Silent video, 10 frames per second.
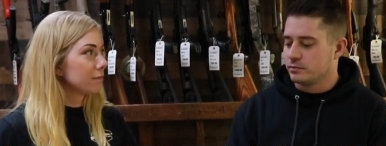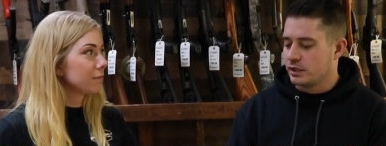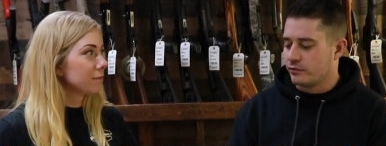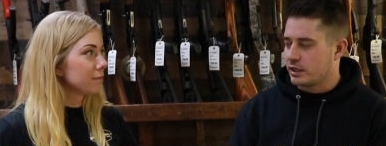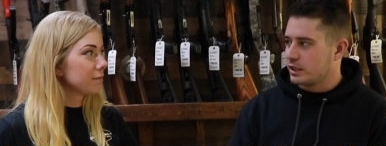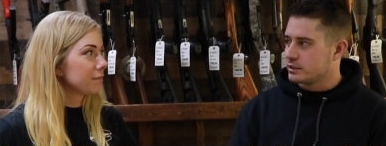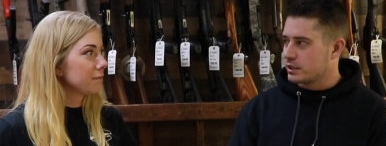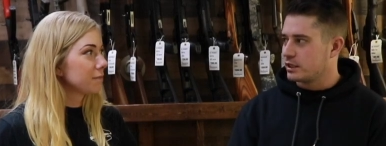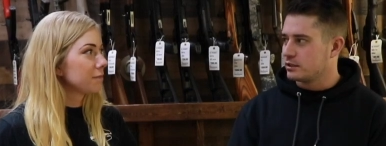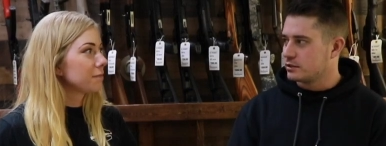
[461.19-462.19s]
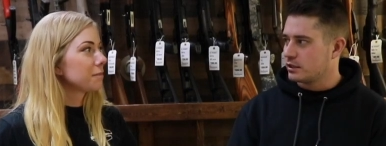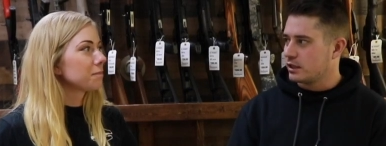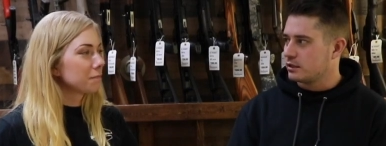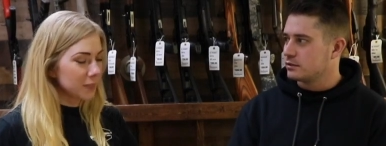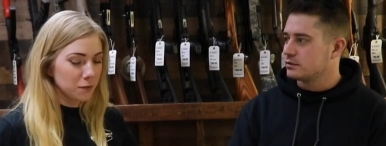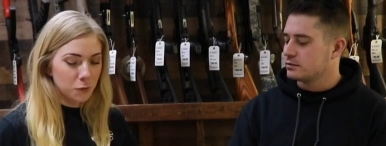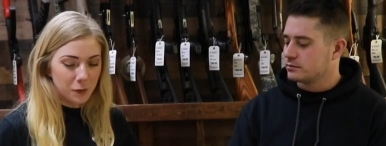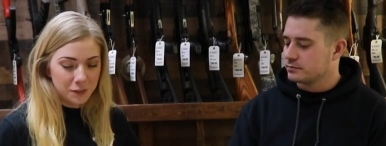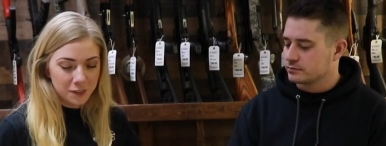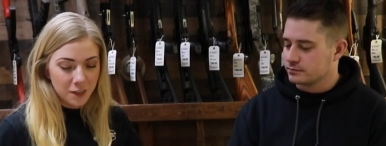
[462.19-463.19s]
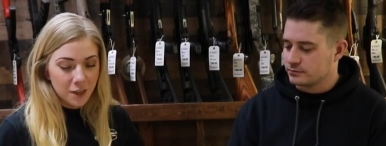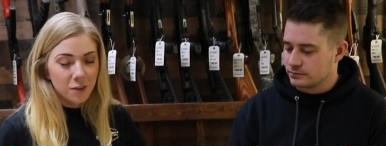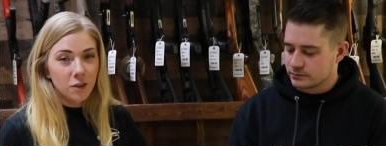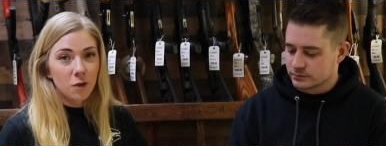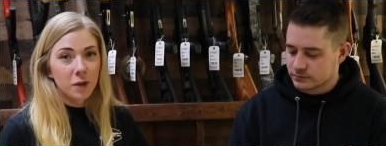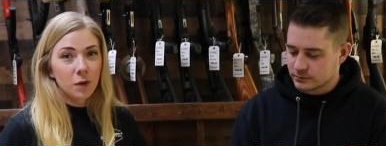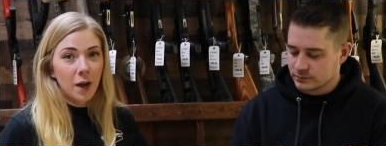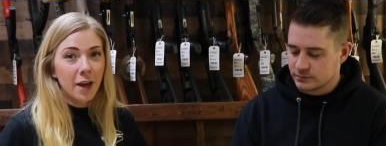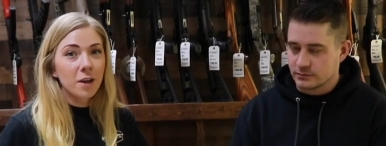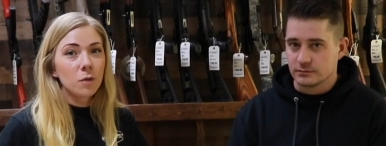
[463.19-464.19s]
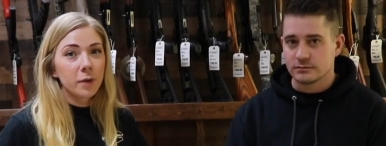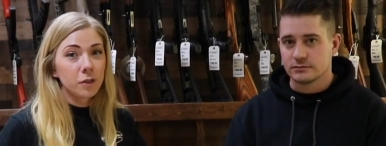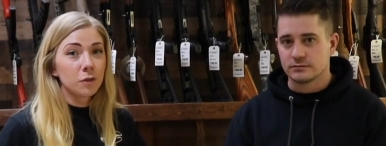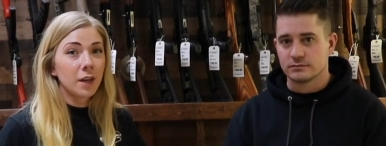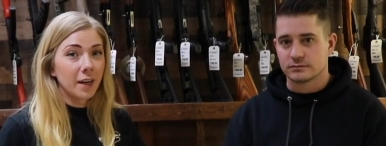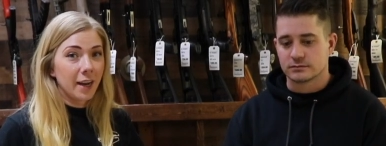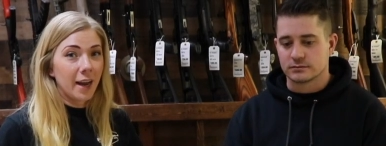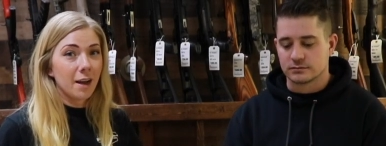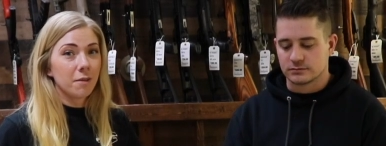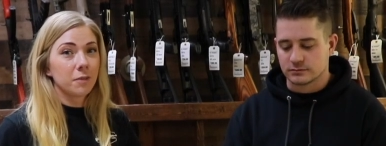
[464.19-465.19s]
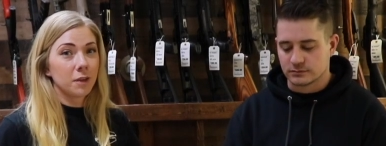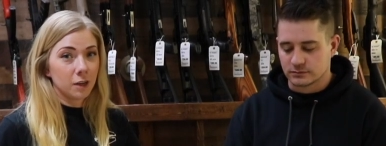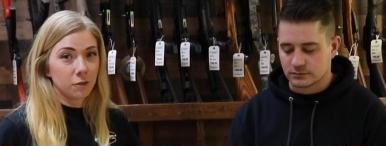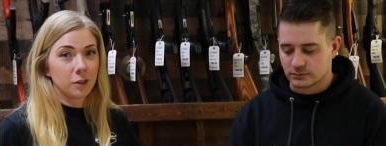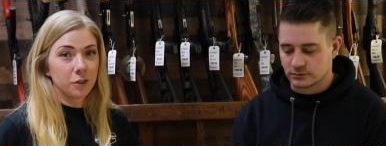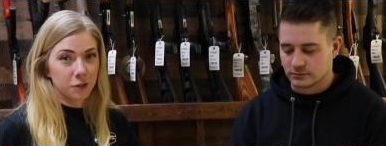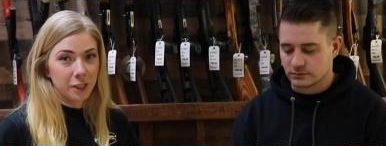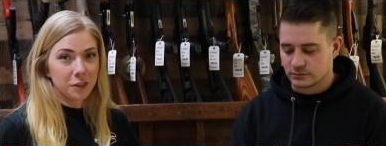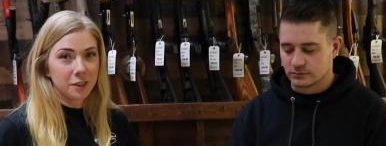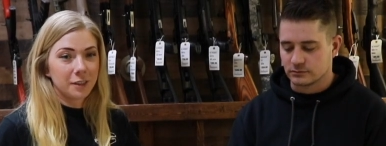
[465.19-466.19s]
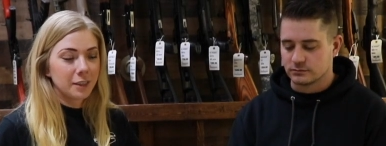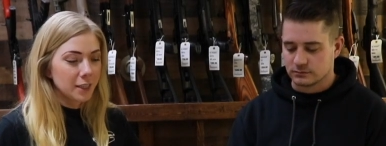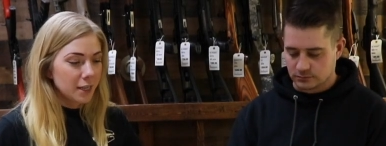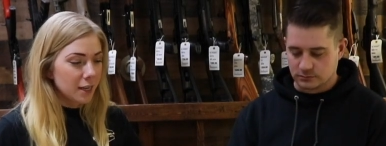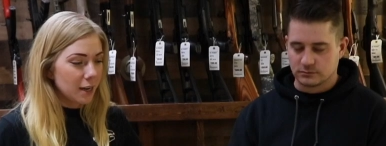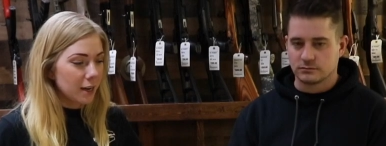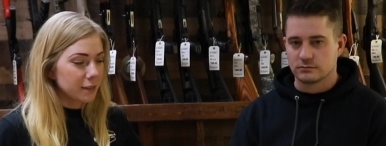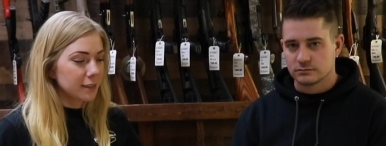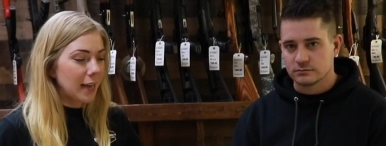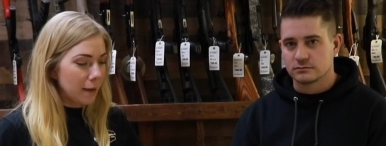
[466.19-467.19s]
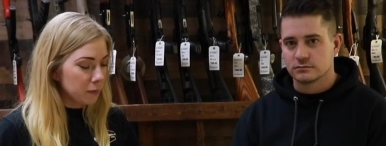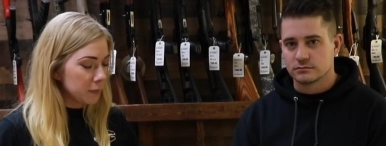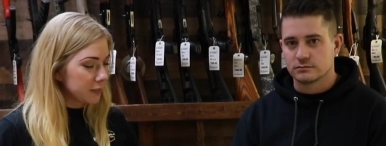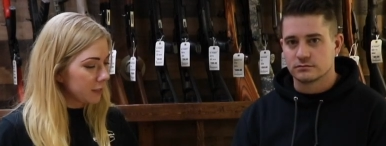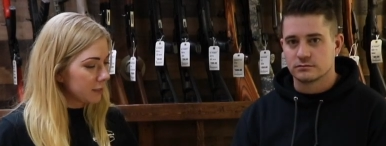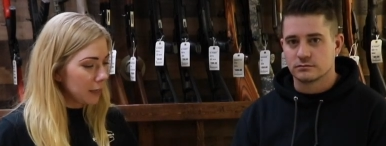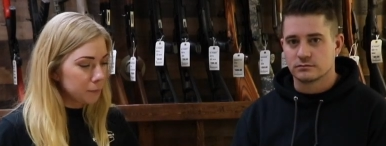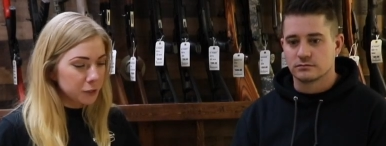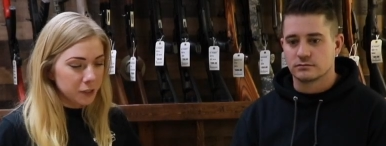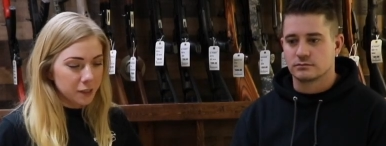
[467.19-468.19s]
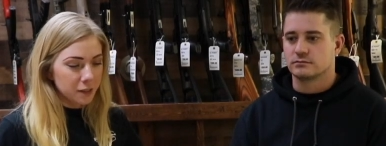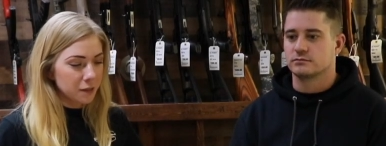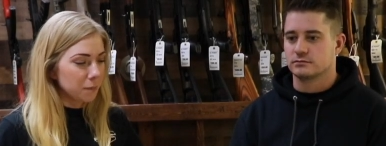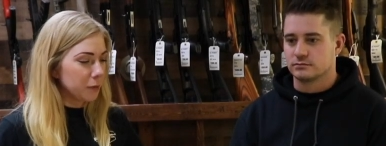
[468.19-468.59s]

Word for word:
Speaker 1: give any insight into that?
Speaker 2: Of course. So in Ohio, we do not have gun registration. Uh, it's a common misconception. A